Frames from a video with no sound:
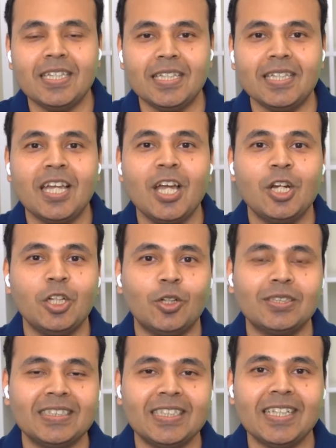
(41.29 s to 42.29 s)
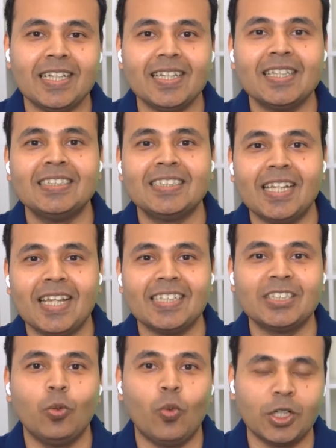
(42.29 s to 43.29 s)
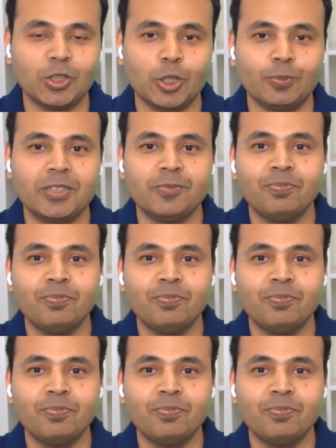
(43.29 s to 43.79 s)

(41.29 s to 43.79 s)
E.ca slash workshops.